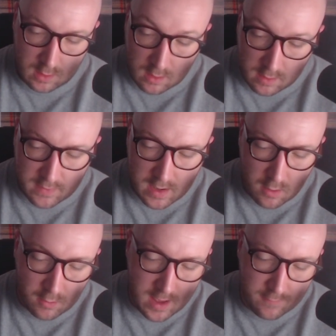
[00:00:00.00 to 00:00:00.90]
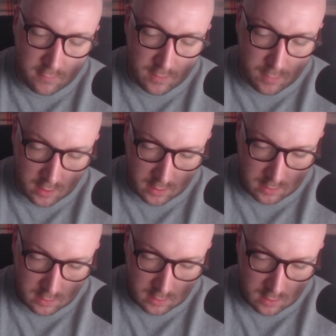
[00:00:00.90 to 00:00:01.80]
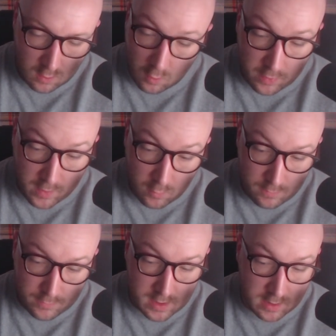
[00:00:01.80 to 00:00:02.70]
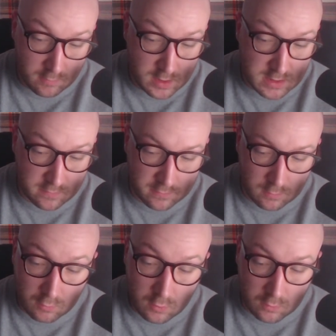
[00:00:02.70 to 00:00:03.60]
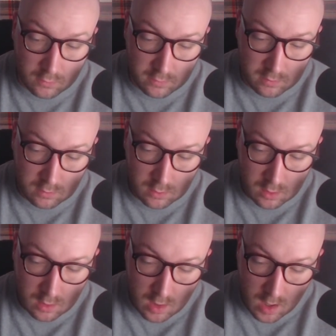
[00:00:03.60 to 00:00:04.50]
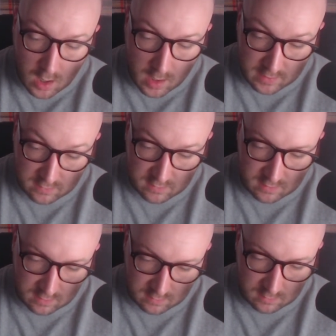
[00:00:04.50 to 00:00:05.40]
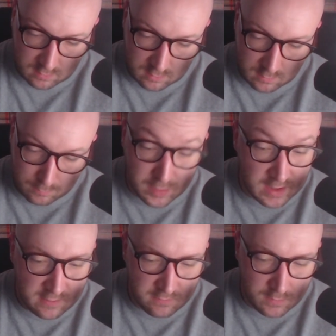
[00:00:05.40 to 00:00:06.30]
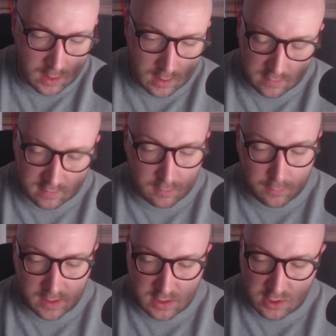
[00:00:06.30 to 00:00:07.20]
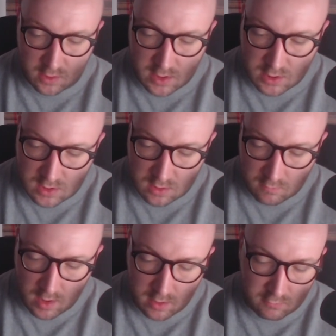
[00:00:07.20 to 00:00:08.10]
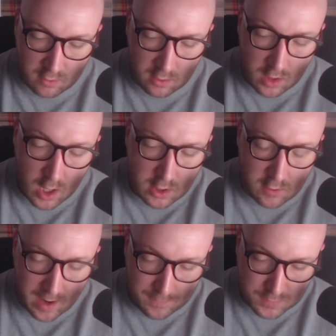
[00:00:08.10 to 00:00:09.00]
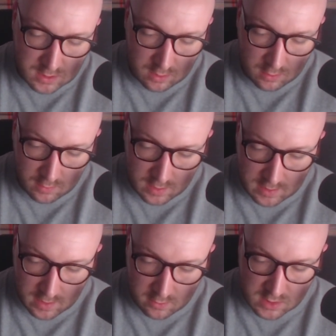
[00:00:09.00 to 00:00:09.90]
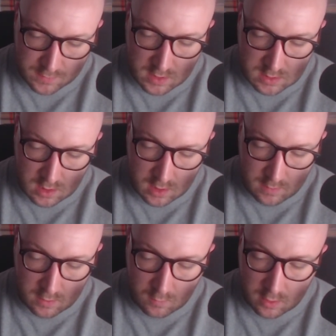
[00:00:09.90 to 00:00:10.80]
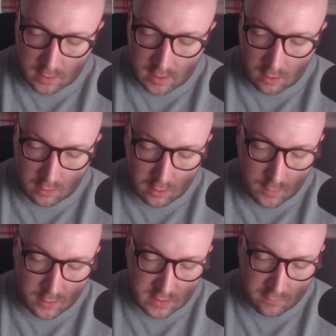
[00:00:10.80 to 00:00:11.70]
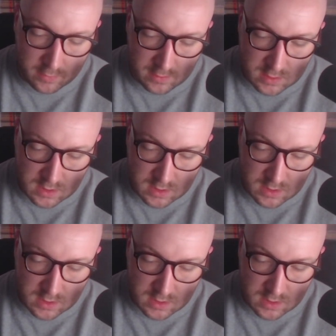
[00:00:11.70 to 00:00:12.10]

like they are on every point, or there wouldn't be any reason for rules. I insist. Believe me, as a complete stranger to the railroad, you absolutely cannot spend time on a working locomotive without